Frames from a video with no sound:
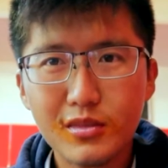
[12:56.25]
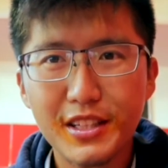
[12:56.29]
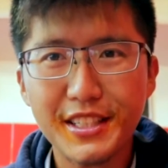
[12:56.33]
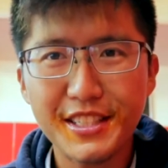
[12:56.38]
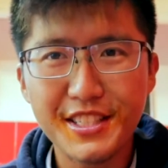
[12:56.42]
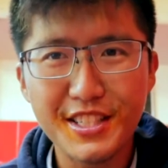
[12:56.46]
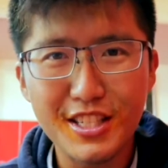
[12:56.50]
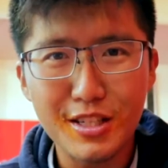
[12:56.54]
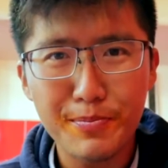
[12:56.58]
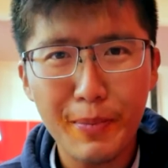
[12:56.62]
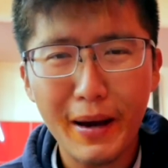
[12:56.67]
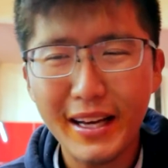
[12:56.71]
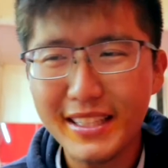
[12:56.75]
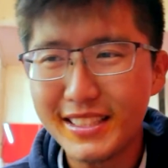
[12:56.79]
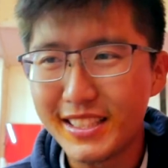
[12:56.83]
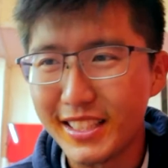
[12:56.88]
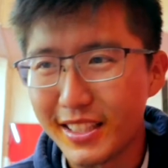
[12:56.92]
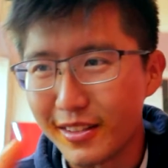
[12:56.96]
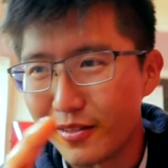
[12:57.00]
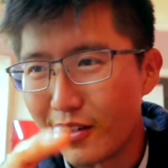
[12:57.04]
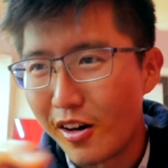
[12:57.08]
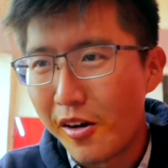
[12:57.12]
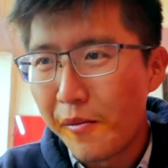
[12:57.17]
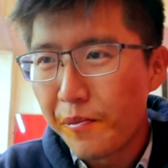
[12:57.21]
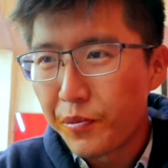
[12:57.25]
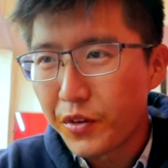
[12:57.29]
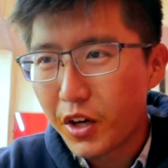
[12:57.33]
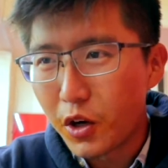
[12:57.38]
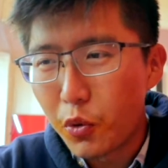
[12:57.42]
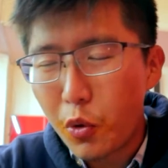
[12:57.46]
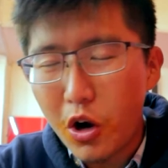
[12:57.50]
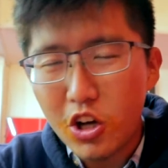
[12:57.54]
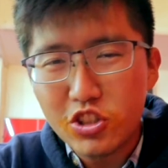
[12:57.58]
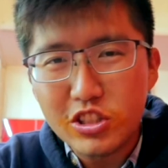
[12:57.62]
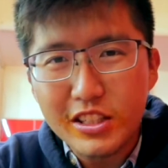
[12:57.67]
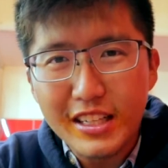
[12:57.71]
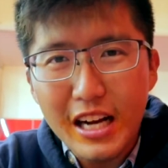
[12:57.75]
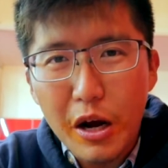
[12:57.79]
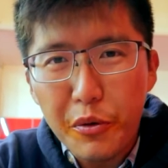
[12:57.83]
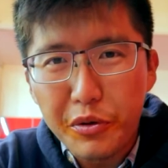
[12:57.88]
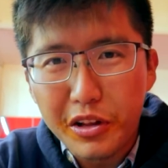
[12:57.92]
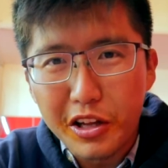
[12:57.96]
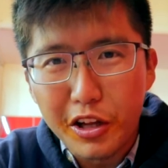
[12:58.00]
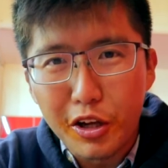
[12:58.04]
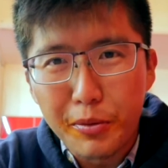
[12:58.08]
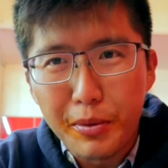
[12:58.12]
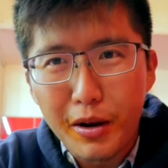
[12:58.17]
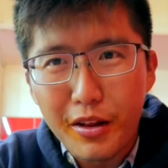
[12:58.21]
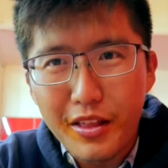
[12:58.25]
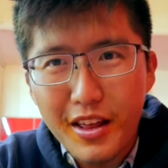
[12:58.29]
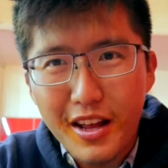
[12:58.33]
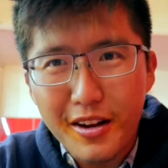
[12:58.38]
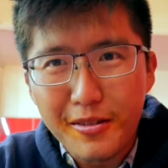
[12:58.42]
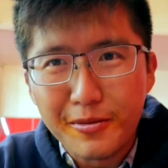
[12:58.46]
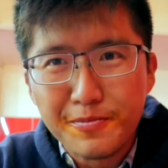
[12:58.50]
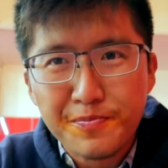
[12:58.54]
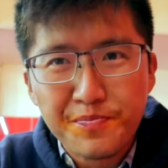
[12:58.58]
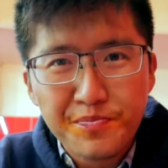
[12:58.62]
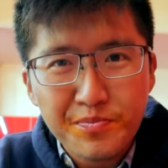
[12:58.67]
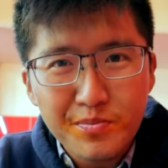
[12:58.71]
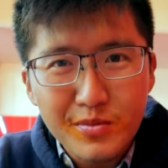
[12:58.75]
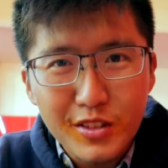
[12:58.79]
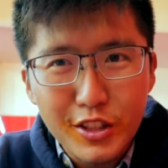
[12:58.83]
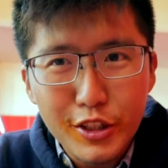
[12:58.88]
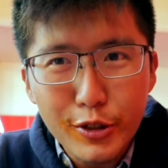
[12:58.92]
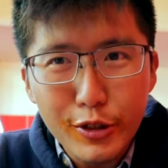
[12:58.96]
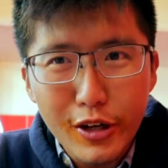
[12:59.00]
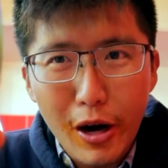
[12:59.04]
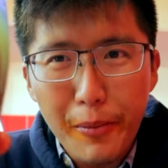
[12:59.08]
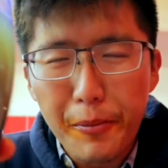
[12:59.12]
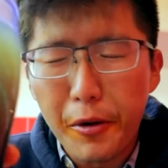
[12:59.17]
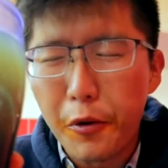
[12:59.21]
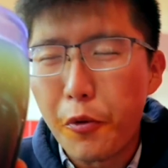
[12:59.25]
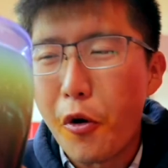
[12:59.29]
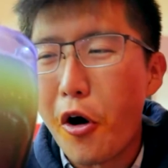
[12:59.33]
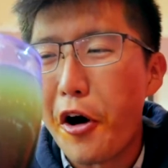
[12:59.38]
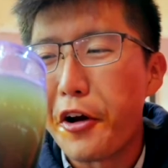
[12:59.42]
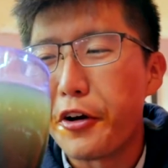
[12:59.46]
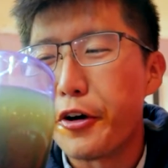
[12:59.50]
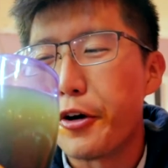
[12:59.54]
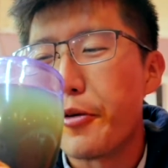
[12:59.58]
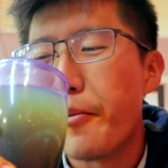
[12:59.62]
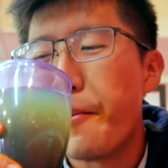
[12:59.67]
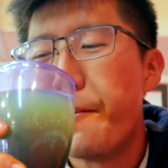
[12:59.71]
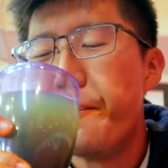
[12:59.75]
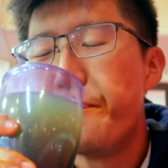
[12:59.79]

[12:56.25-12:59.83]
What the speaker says: spicy. And wash that down with a little bit of that cucumber water.